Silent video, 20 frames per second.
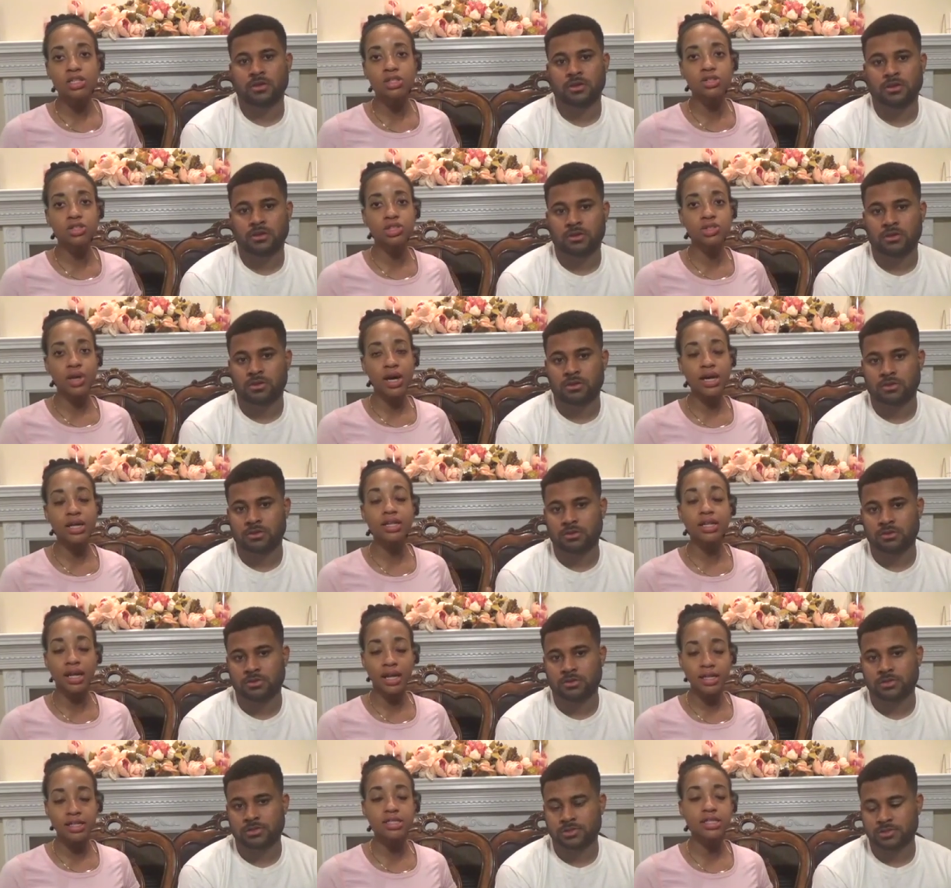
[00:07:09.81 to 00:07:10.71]
Speaker 1: So try,
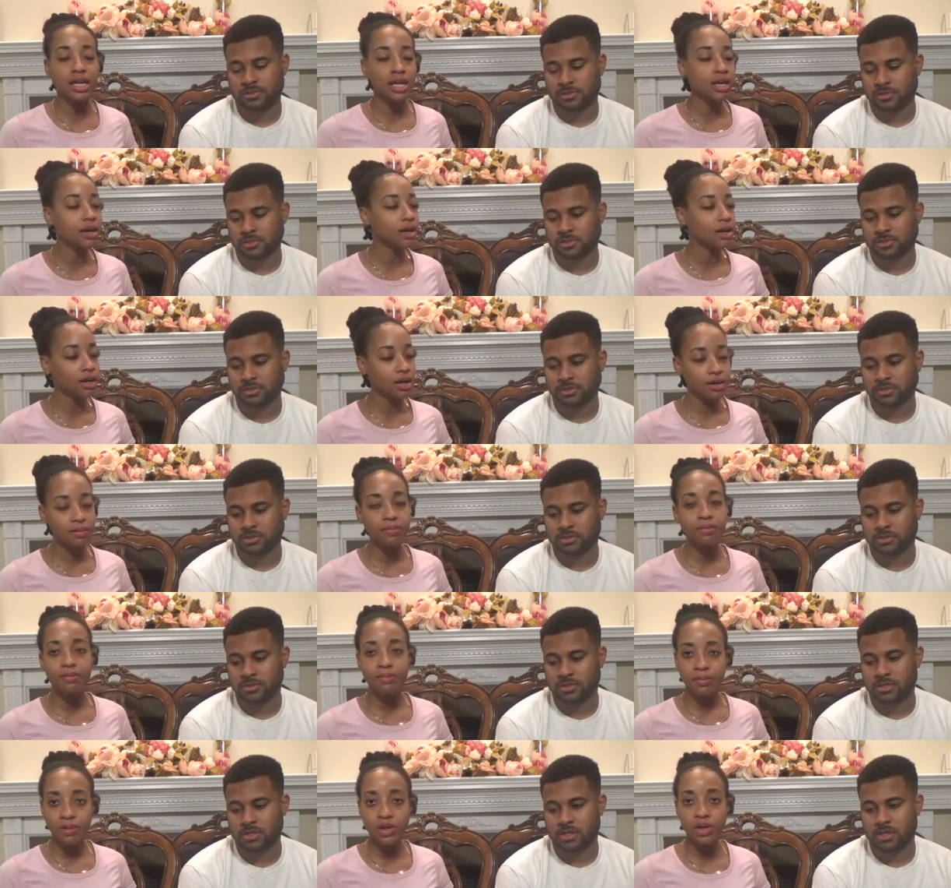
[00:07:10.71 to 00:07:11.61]
like, stay calm,
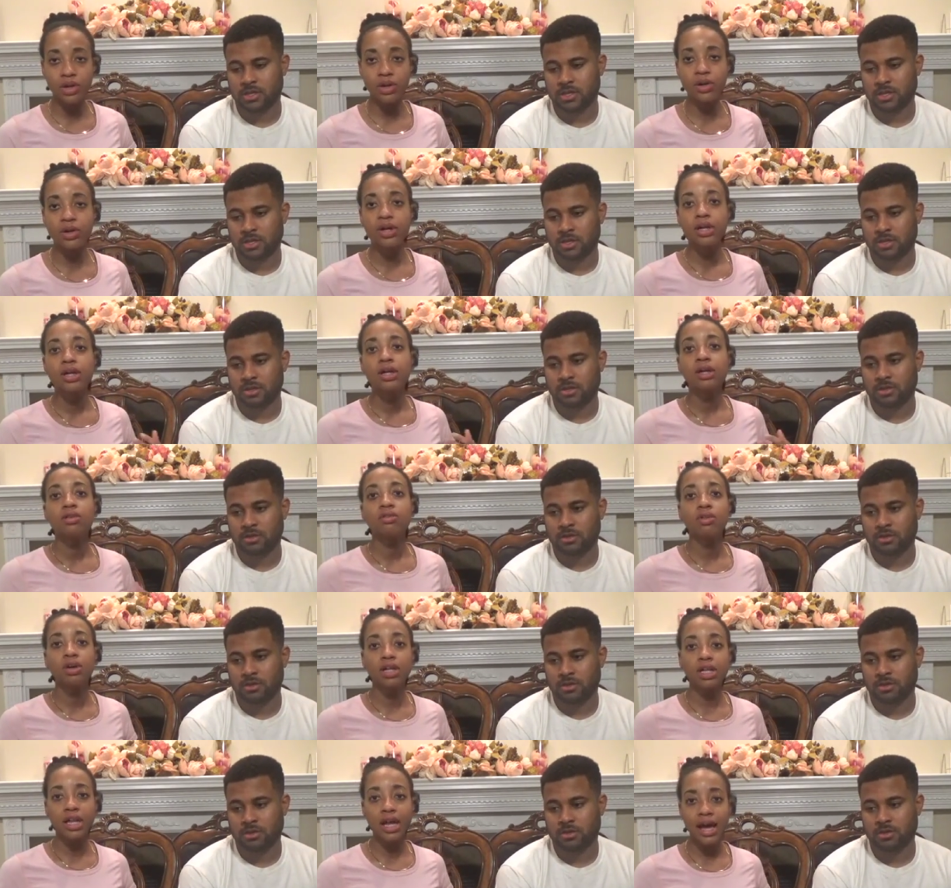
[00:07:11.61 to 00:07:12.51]
you know,
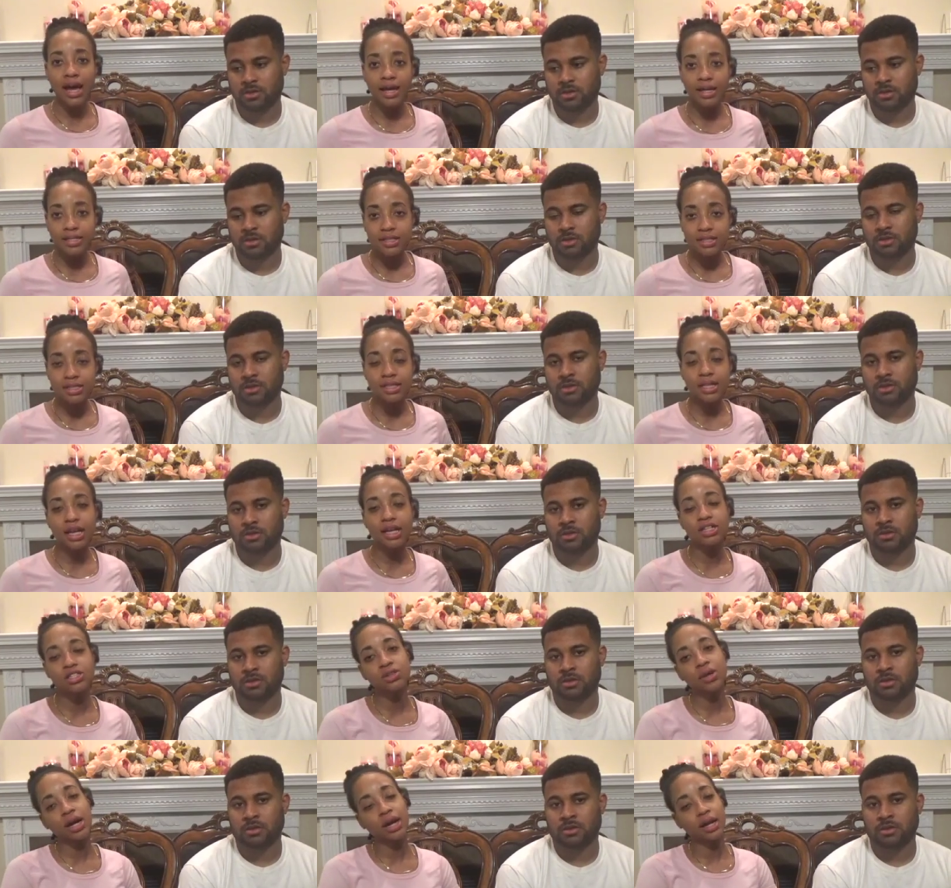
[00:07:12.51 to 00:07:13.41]
relax,
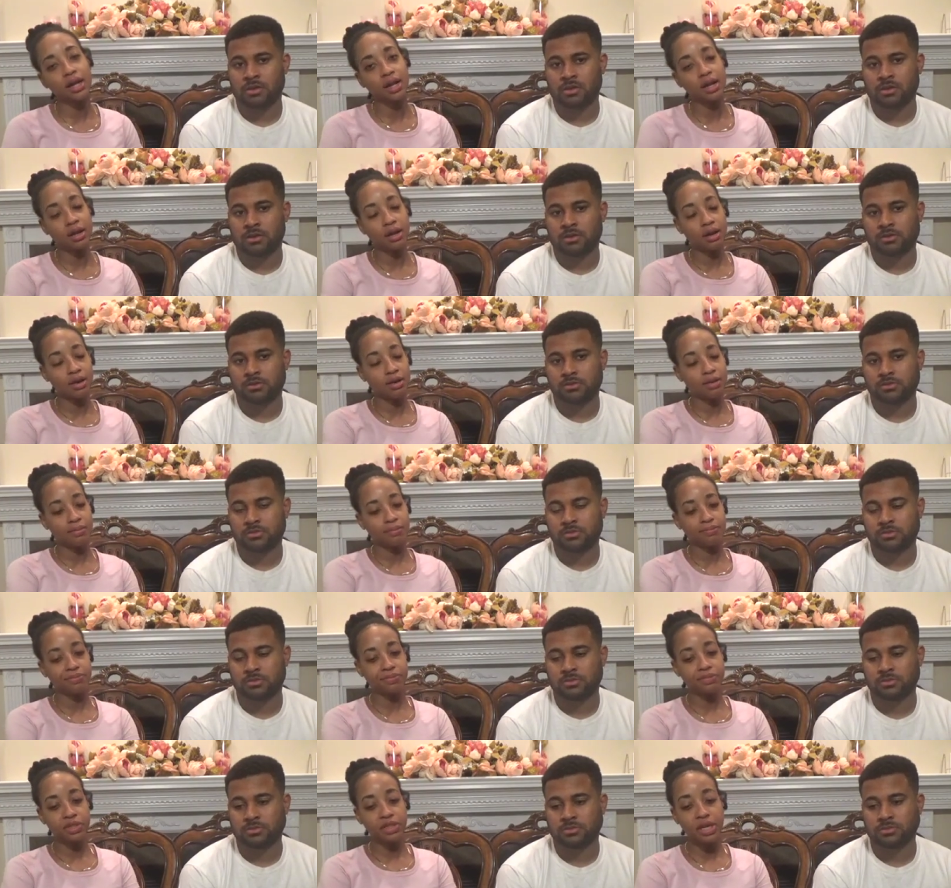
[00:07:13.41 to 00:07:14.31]
and try
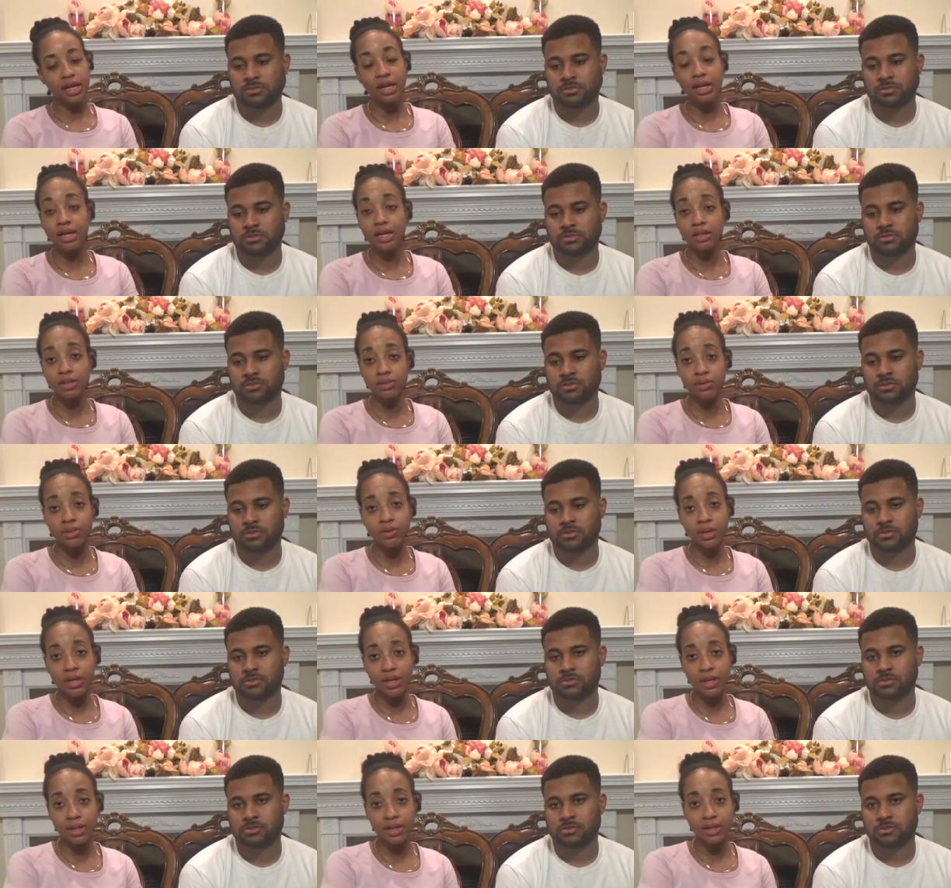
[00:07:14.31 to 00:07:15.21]
to um, kind of get
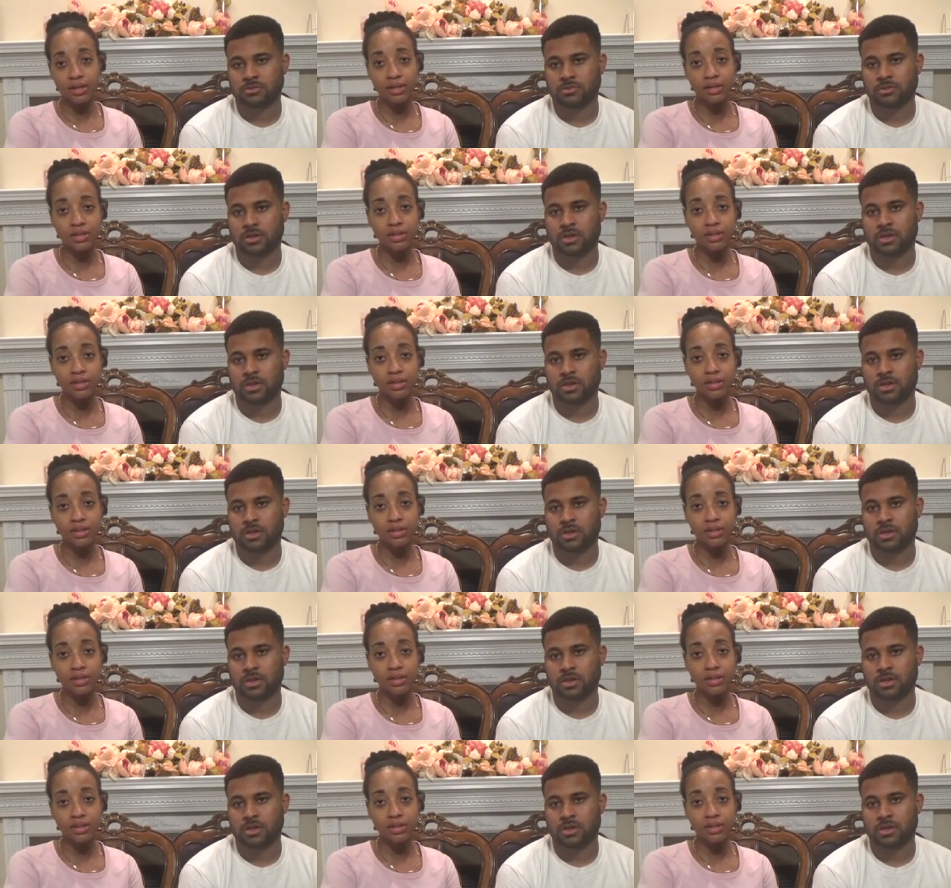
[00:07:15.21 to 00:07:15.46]
through it.